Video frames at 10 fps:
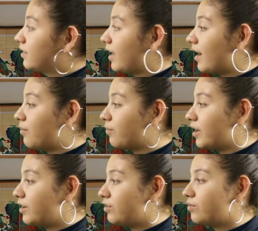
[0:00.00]
That
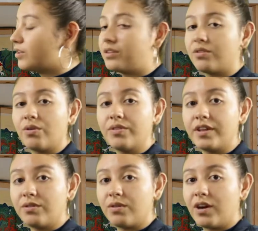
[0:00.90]
way you can know
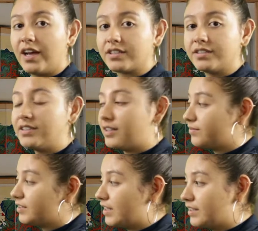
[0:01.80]
that you are actually
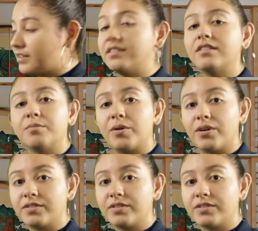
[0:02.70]
emphasizing the